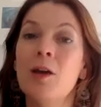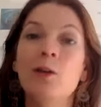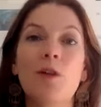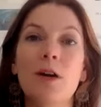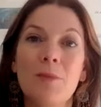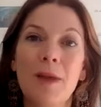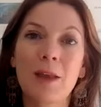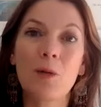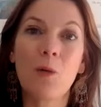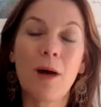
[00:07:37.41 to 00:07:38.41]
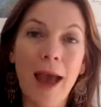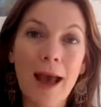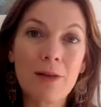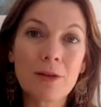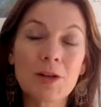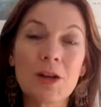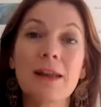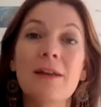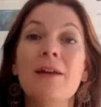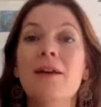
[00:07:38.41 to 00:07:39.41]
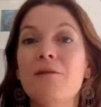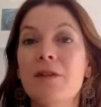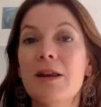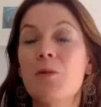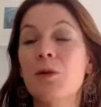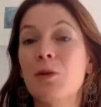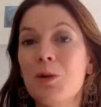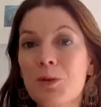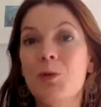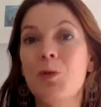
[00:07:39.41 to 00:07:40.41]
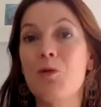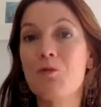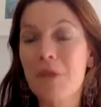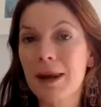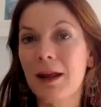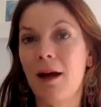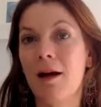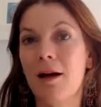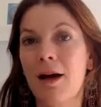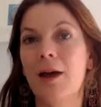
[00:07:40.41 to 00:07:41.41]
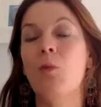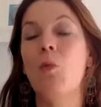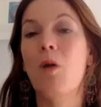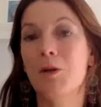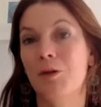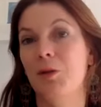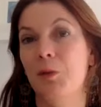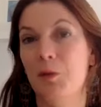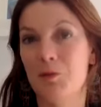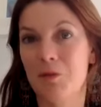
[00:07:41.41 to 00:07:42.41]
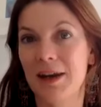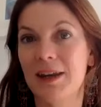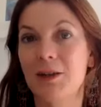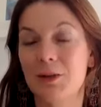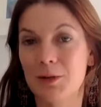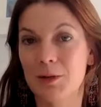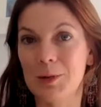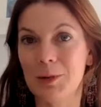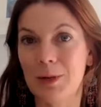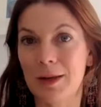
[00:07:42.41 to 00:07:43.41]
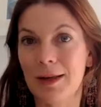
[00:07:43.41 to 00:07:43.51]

You've got to make your health journey fit in with who you already are and what you already do.